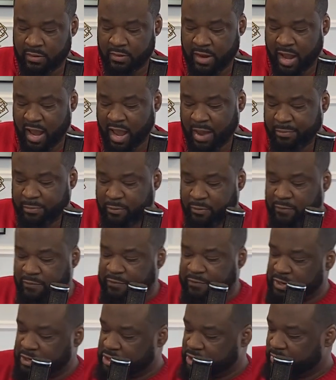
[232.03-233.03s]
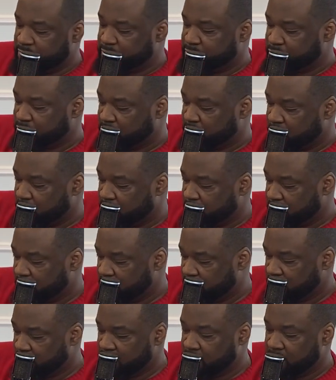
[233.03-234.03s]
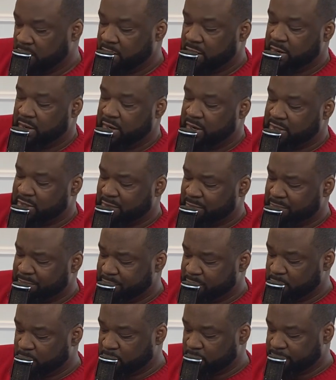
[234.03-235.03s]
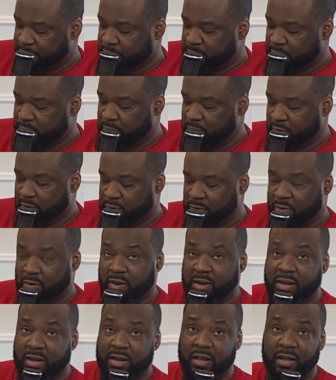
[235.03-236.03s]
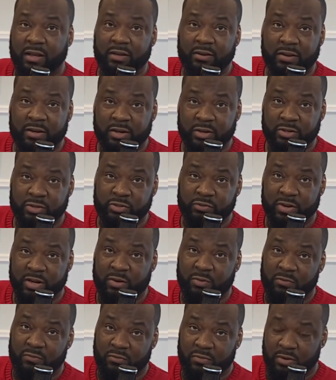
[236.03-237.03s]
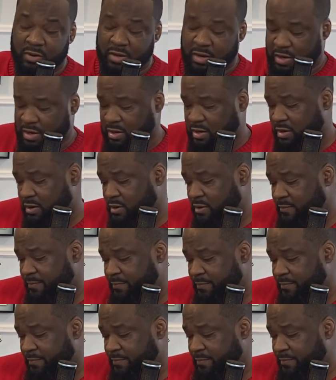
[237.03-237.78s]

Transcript: Apple Vision Pro. It's a beautiful color illustrated welcome